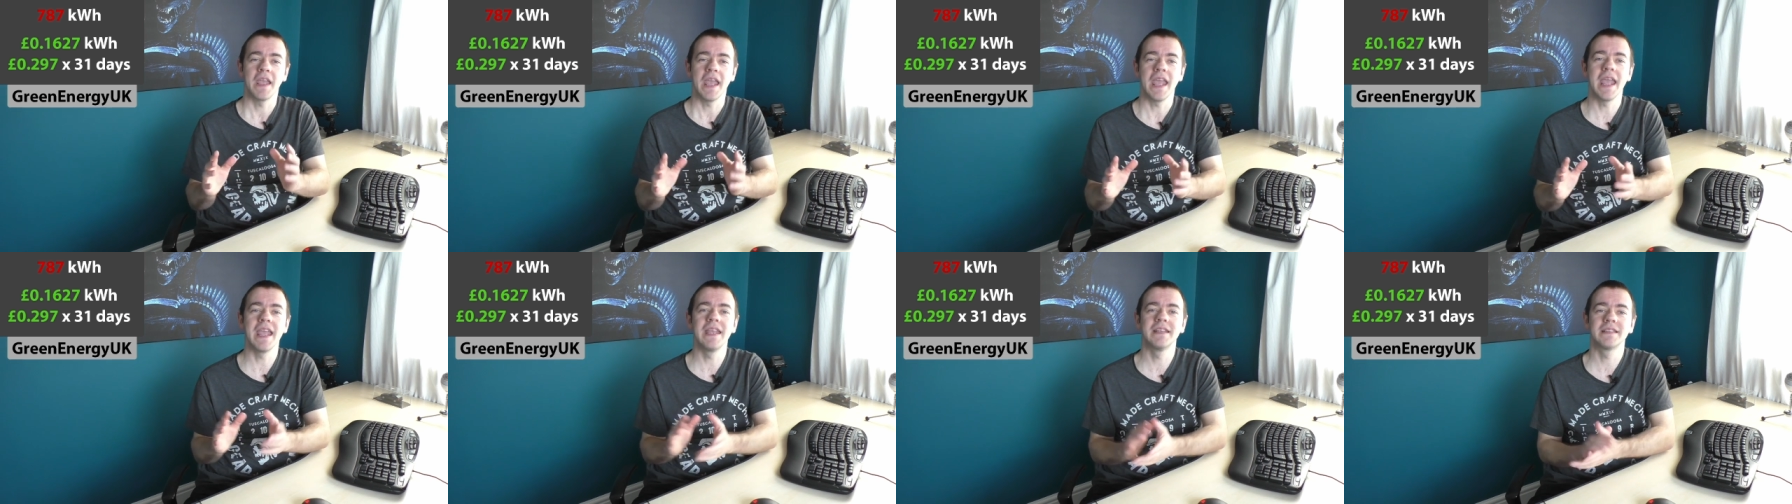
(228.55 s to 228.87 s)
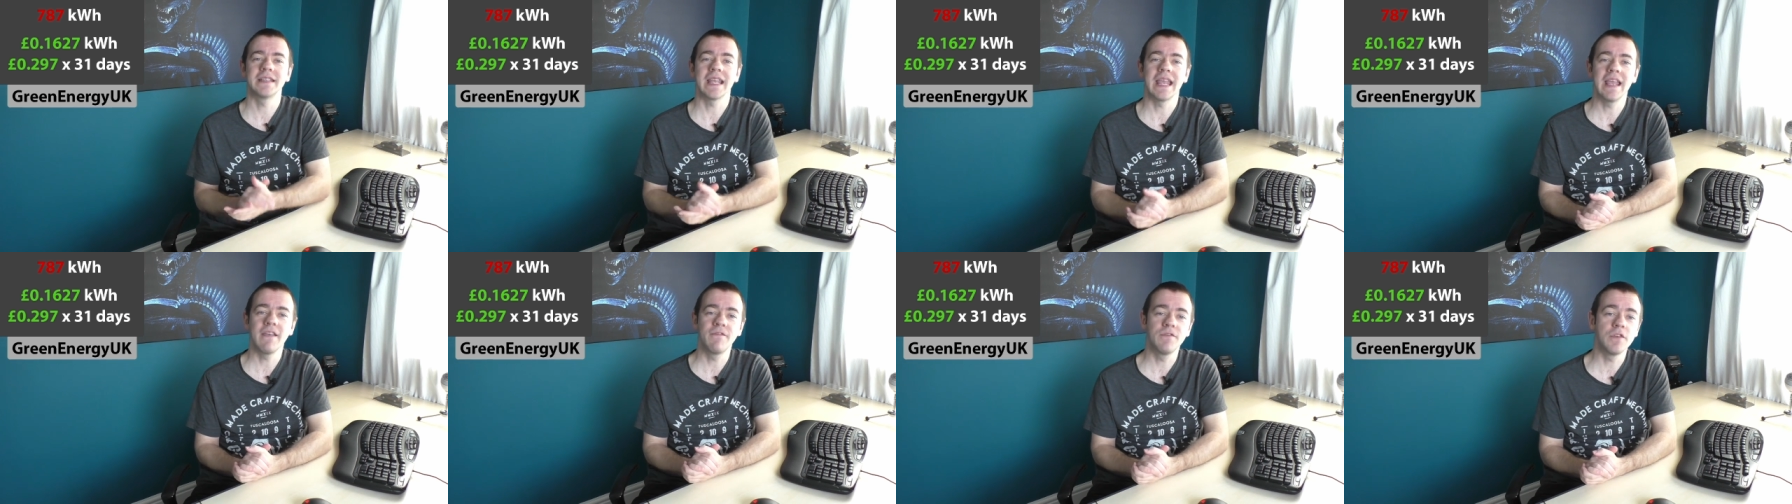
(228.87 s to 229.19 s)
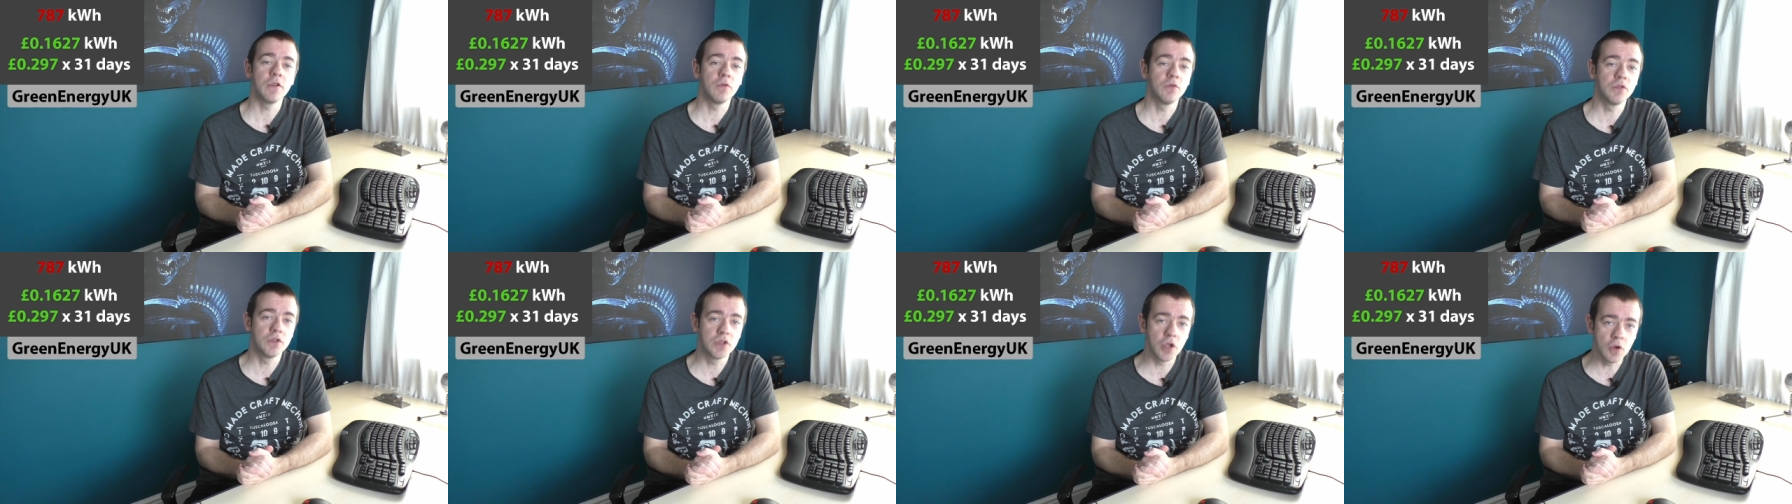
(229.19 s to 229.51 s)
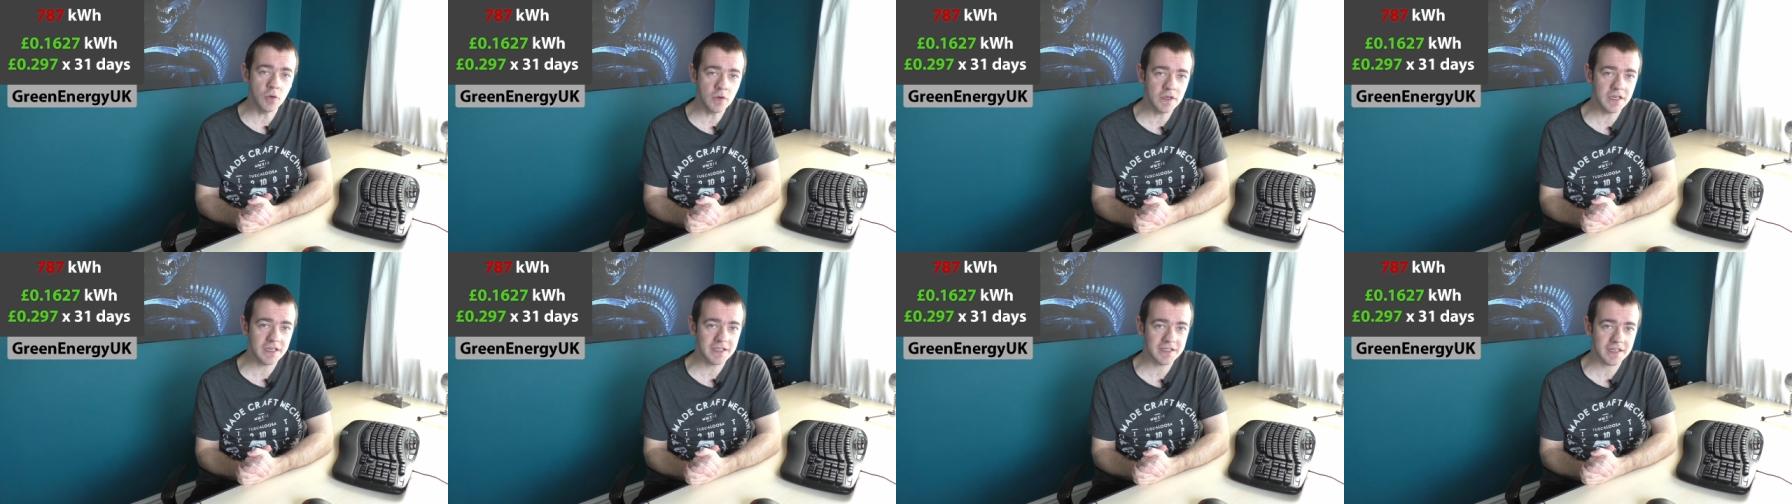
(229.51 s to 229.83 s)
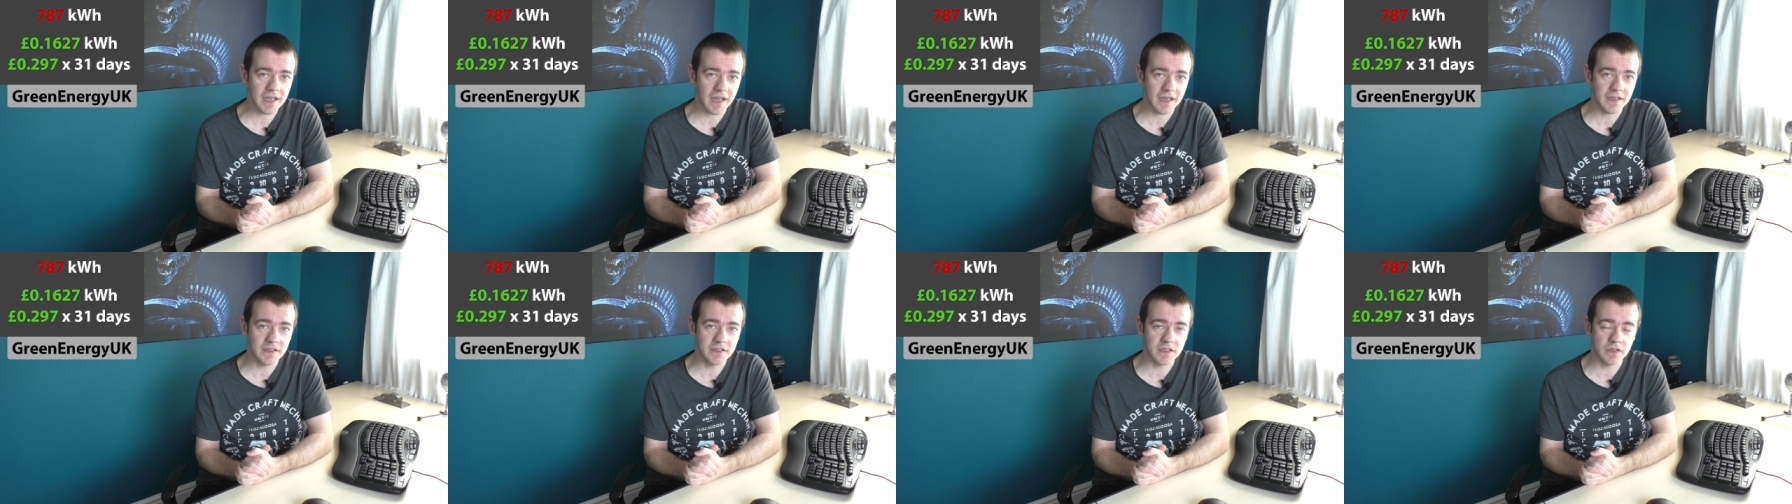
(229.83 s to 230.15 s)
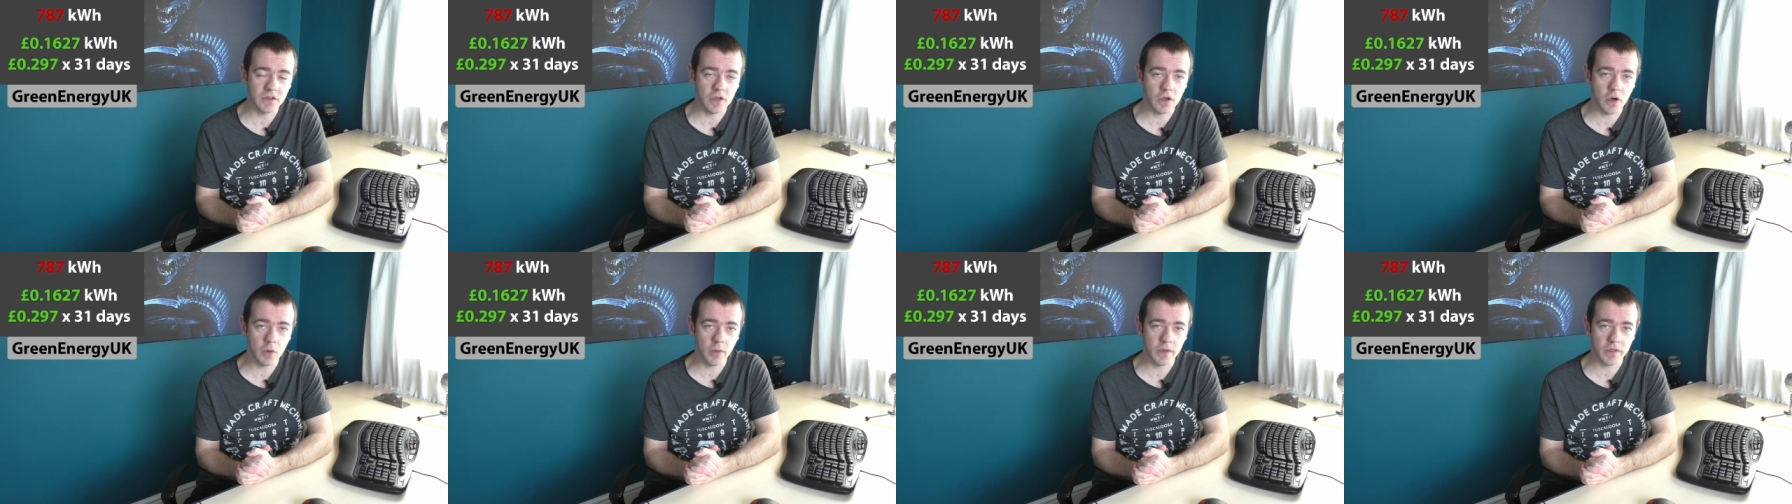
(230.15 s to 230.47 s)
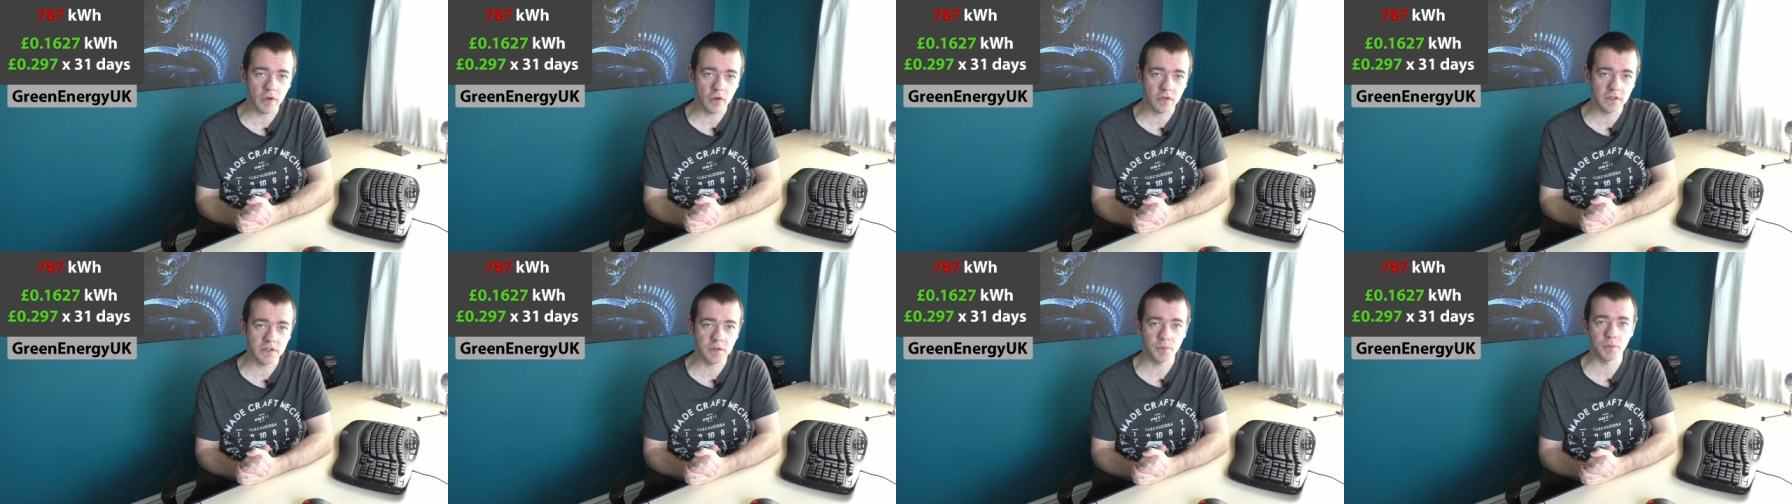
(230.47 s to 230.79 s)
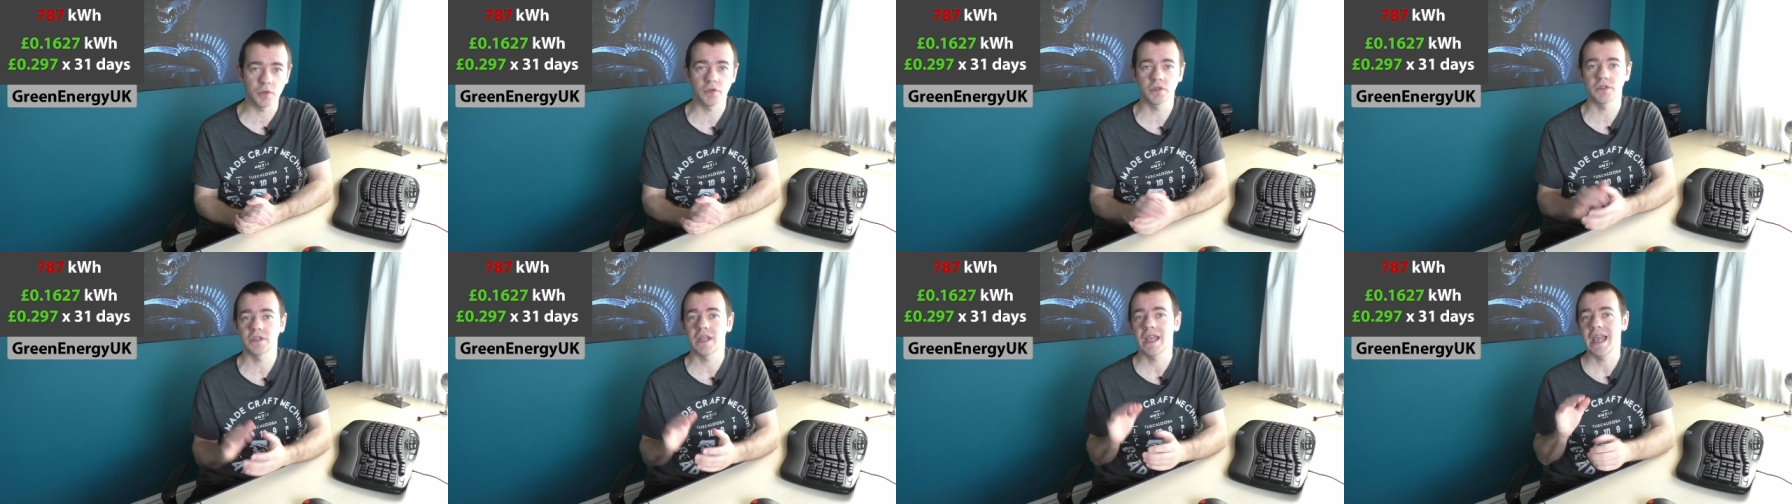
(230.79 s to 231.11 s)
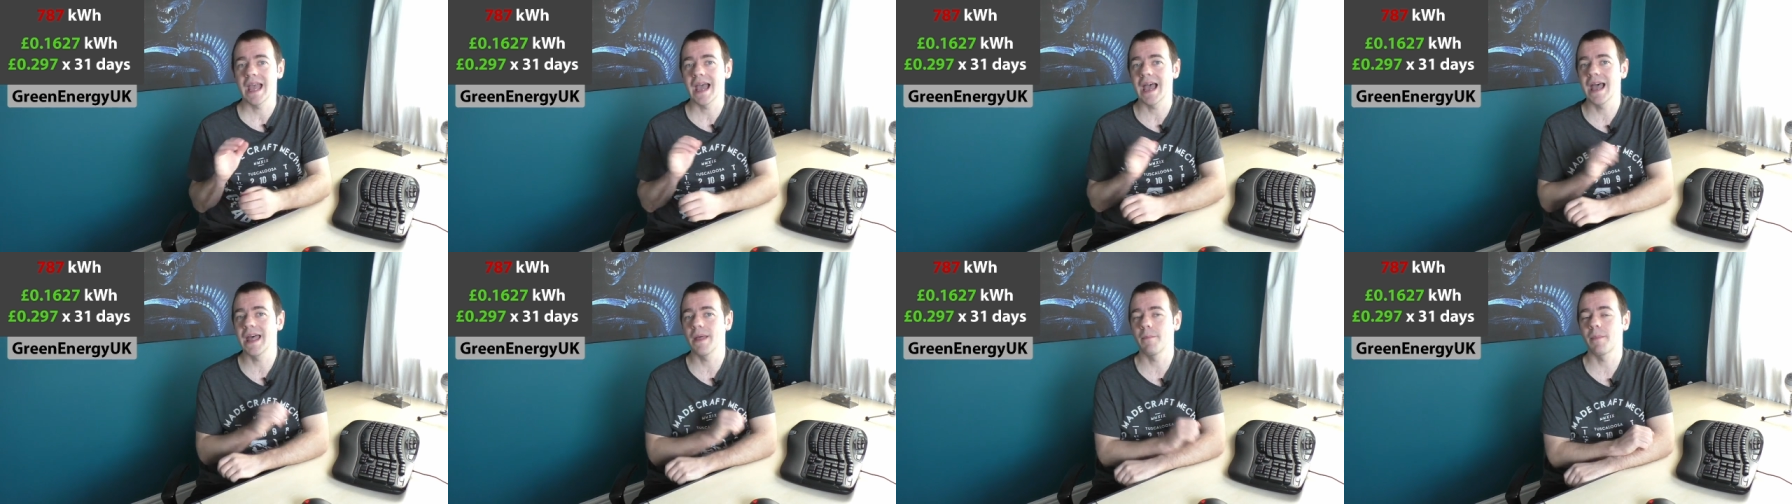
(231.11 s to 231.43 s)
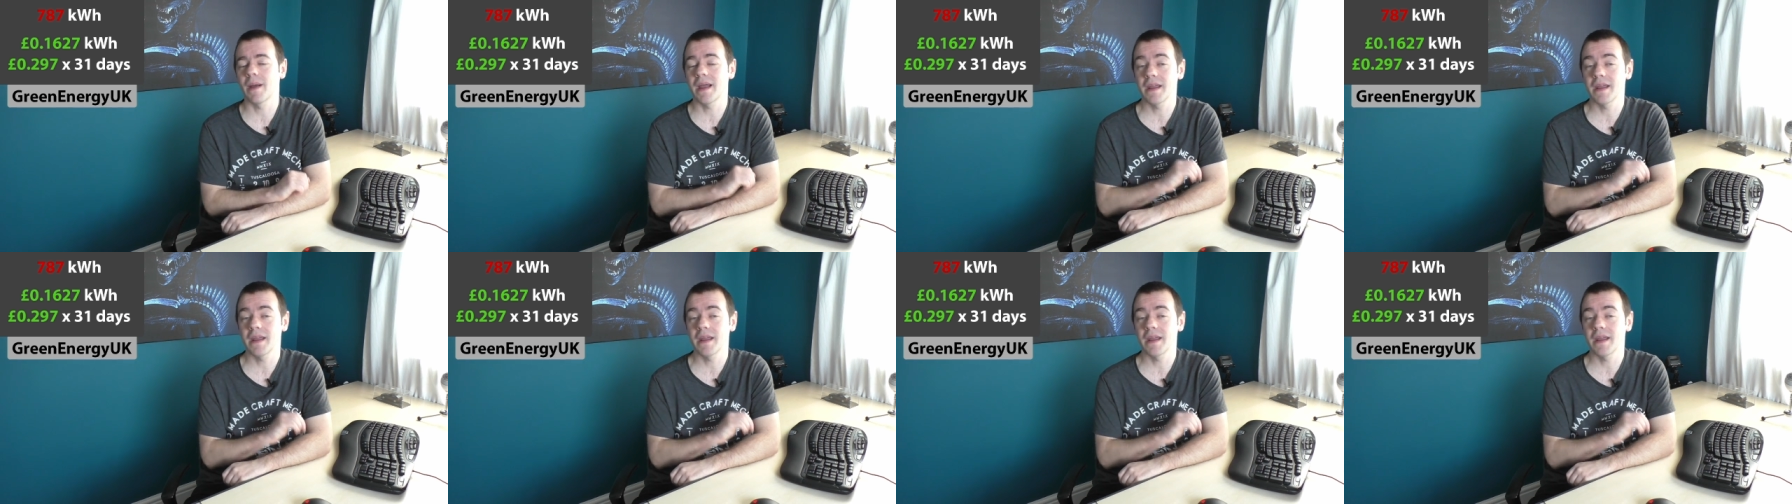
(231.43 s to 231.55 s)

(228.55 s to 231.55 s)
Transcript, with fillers: is if you do decide to go with Octopus at,